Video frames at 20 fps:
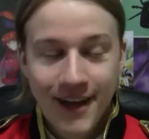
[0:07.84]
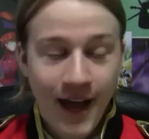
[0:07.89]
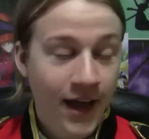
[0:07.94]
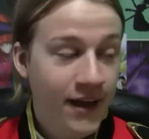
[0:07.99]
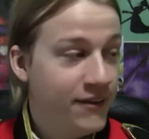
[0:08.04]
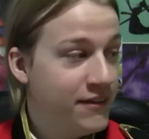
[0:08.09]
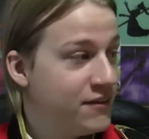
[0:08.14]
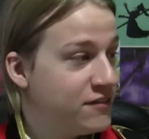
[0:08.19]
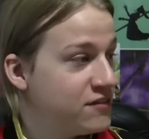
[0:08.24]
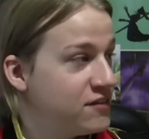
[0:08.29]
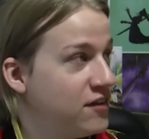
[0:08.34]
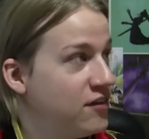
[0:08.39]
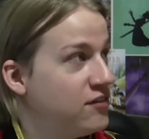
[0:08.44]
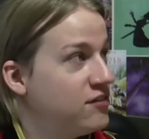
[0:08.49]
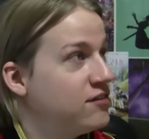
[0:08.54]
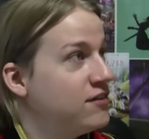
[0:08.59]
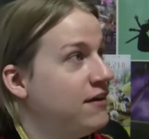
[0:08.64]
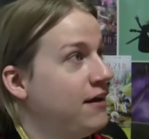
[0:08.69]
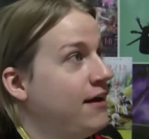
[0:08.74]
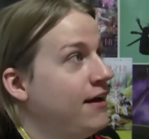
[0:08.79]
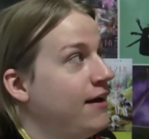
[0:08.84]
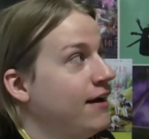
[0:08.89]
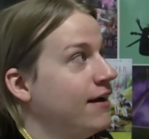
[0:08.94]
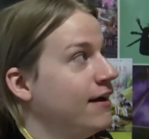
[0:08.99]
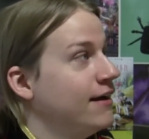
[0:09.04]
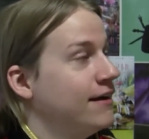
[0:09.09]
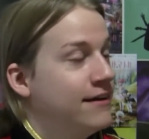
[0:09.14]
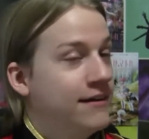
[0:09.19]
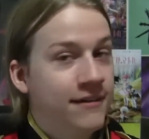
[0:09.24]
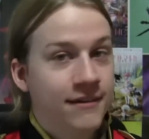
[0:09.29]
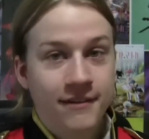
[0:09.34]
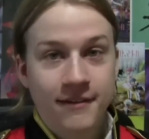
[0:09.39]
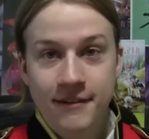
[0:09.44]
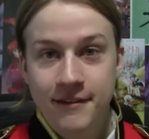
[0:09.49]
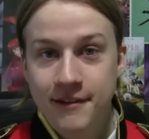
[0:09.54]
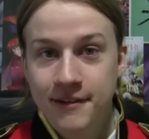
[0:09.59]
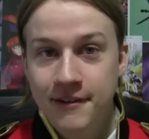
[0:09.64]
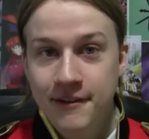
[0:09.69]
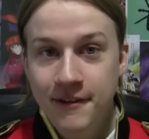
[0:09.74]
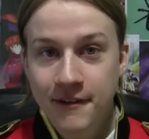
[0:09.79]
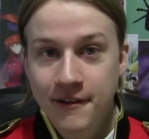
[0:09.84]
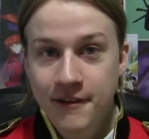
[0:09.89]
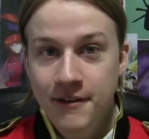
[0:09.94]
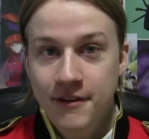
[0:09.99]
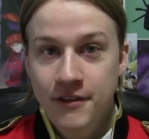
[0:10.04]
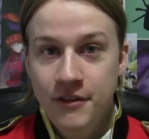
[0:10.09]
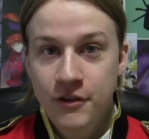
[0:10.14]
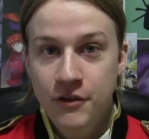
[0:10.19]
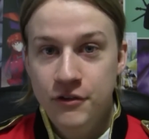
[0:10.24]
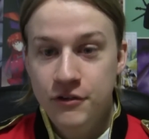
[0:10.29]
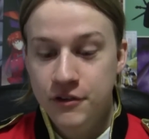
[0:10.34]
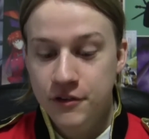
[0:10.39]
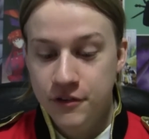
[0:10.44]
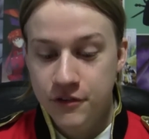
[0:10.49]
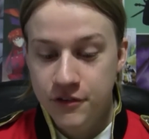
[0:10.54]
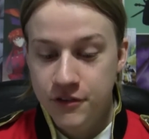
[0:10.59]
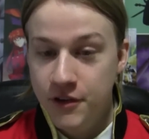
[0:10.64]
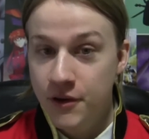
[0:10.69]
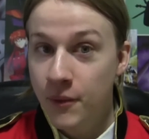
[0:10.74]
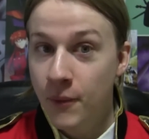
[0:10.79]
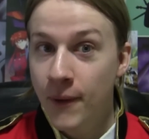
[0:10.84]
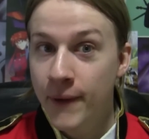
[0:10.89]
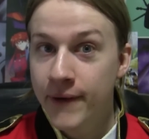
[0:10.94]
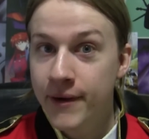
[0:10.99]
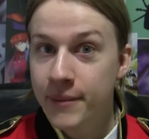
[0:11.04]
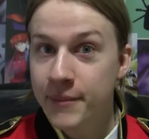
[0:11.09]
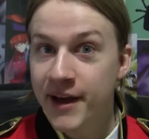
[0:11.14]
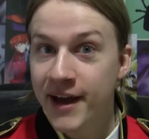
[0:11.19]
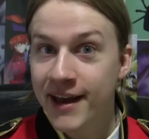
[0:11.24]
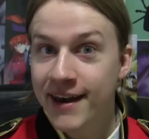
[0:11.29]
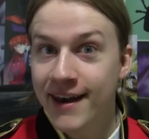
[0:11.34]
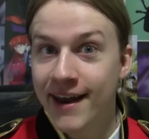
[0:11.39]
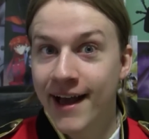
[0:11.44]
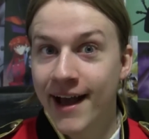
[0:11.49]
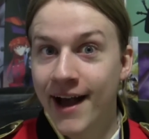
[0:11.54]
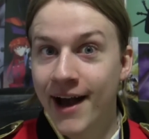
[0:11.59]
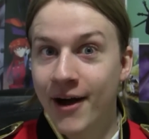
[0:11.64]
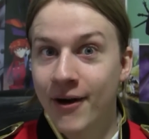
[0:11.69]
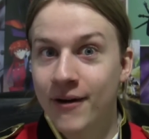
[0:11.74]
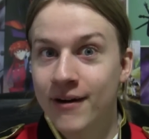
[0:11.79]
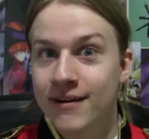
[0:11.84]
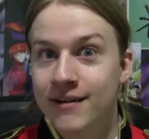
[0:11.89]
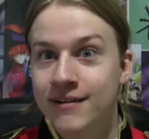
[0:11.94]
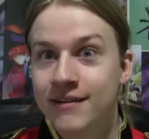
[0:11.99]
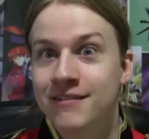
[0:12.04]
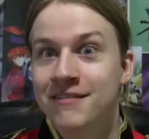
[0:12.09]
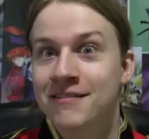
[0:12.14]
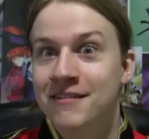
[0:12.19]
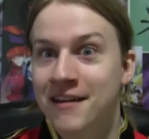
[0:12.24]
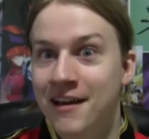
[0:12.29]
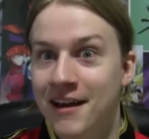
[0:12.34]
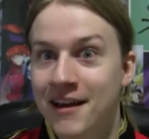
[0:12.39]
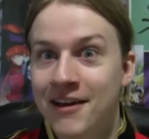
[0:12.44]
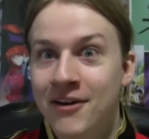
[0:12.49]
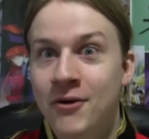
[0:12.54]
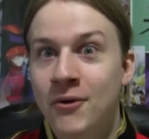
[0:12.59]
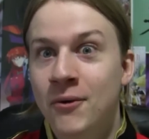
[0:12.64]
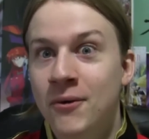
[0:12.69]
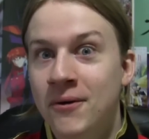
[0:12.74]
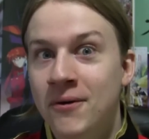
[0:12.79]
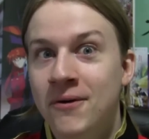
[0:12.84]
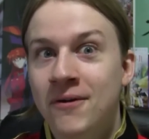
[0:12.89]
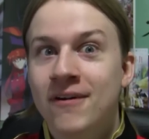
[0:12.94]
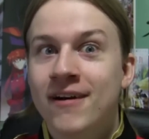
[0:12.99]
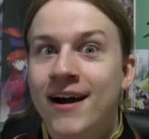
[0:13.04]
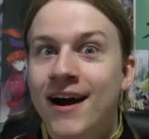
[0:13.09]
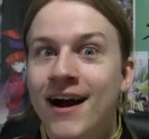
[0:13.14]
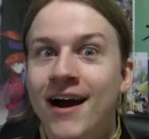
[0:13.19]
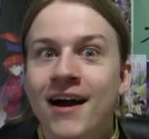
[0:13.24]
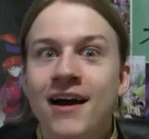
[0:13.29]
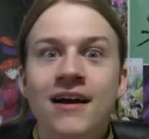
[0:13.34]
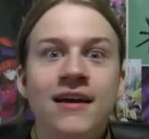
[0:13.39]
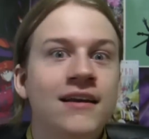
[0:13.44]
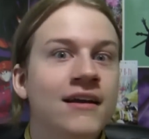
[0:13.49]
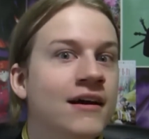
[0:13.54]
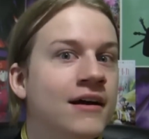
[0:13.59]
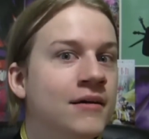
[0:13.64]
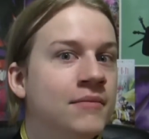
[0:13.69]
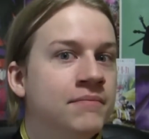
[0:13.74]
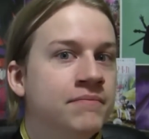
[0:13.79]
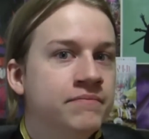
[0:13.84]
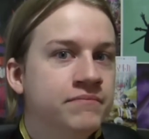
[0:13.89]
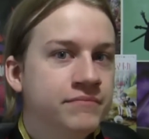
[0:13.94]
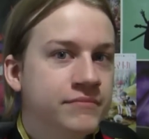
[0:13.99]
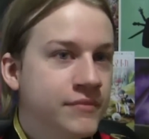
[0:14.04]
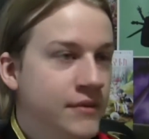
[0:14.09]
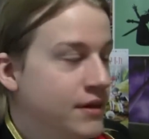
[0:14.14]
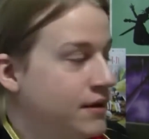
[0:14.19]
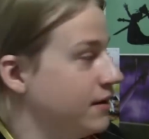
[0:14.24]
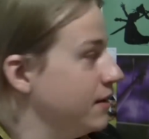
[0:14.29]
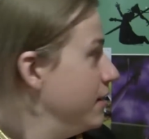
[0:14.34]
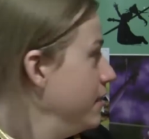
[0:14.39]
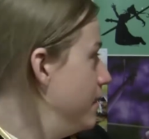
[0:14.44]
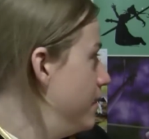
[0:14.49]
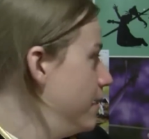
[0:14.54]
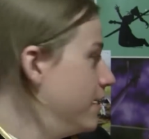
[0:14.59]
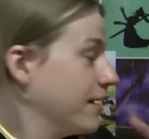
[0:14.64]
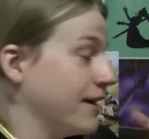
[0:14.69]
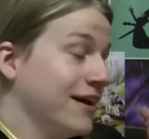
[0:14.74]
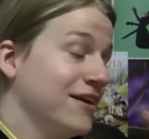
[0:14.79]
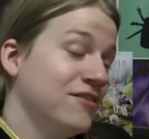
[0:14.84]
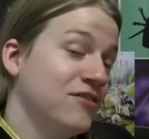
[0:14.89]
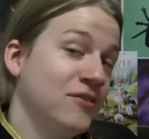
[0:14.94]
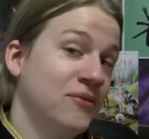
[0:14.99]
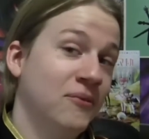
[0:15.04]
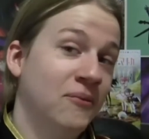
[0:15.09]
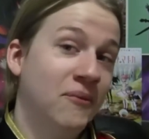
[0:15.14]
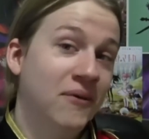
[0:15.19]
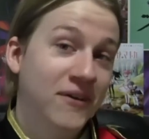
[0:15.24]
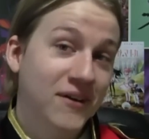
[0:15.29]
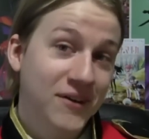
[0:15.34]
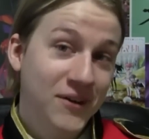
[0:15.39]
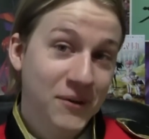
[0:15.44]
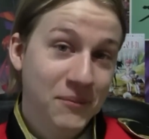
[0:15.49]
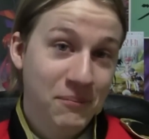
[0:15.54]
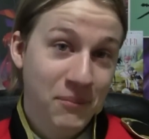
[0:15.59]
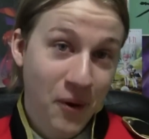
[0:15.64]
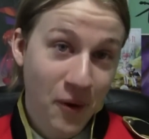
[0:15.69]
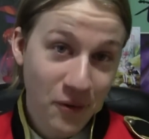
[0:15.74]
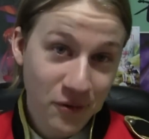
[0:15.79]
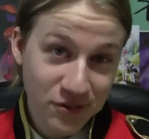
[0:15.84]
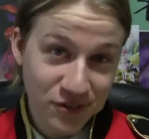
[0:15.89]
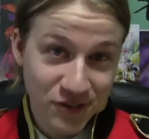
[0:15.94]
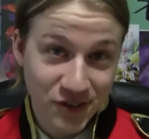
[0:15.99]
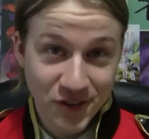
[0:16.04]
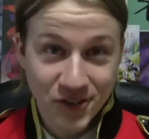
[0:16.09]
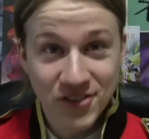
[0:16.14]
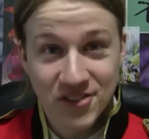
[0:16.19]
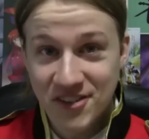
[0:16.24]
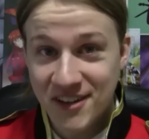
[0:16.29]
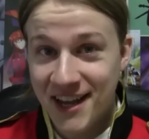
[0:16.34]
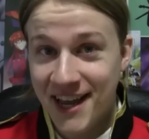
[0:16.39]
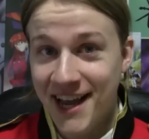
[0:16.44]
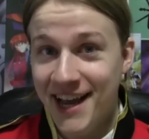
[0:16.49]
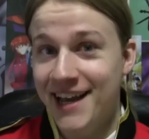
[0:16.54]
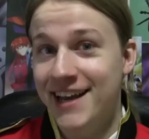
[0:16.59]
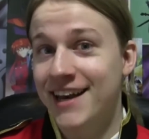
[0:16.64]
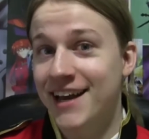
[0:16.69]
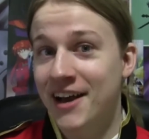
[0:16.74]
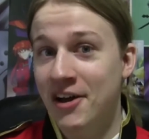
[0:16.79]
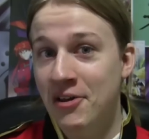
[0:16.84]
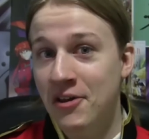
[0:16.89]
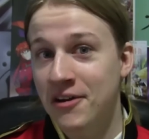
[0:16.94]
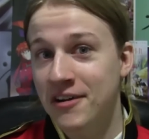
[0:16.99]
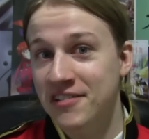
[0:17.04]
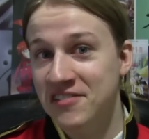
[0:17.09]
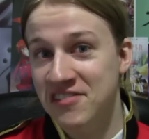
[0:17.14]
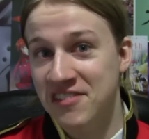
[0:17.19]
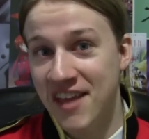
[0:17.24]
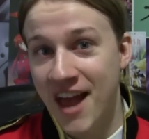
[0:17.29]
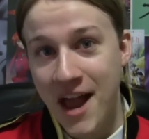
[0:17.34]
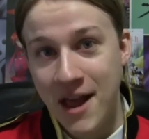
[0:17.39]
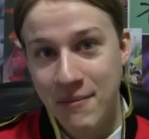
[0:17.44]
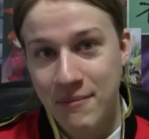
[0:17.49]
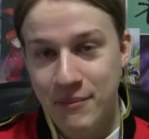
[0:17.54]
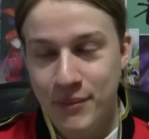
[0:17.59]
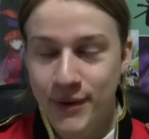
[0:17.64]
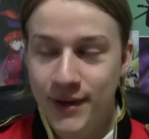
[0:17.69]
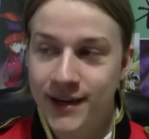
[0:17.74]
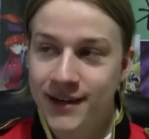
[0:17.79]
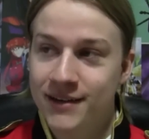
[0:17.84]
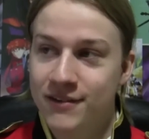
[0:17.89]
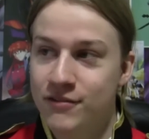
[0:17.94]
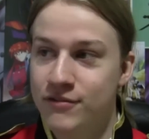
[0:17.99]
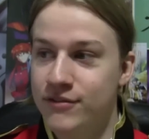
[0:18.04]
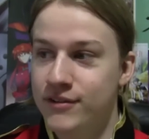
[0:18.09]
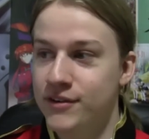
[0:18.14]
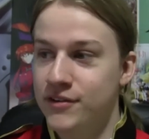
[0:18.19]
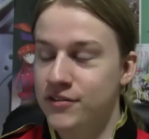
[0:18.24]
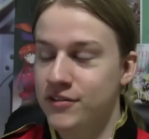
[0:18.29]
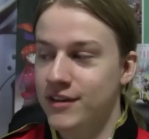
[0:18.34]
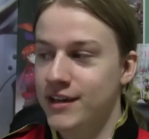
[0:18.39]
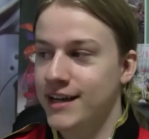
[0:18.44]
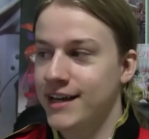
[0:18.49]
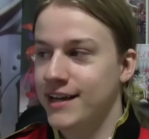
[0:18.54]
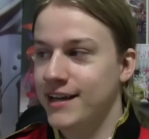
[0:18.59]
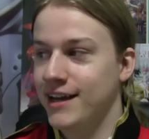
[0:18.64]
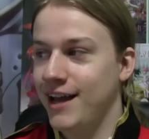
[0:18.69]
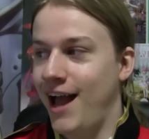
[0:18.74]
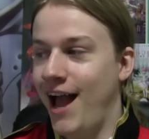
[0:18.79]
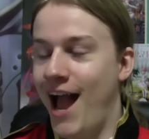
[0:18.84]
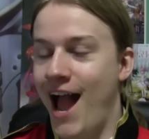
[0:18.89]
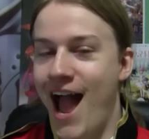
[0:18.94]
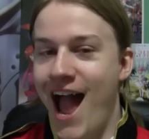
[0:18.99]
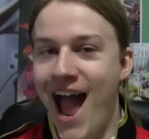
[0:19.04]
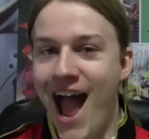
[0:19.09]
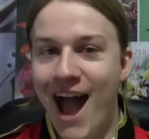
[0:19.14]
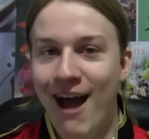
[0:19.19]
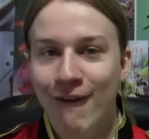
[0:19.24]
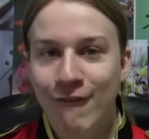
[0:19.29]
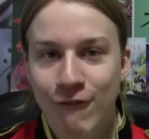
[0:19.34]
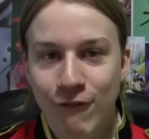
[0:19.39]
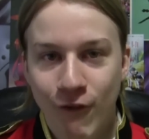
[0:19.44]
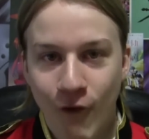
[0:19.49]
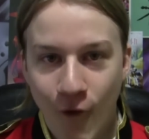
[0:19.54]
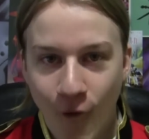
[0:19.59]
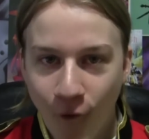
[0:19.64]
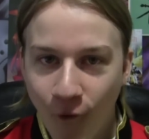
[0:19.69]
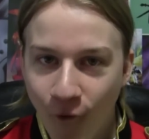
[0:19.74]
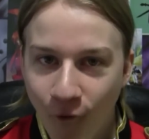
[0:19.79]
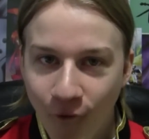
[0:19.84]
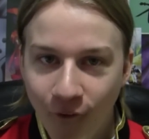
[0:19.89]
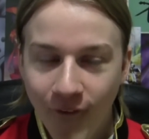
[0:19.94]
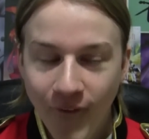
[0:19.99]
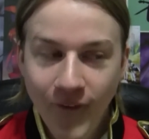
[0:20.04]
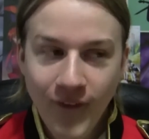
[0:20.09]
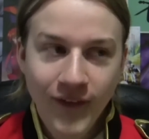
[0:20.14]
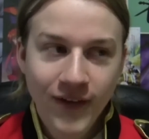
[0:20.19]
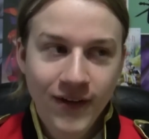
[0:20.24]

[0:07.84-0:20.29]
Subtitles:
And this is where I'm at now. Kind of cool, right? I'm against a wall of posters again. How long has that been? Feels like ever.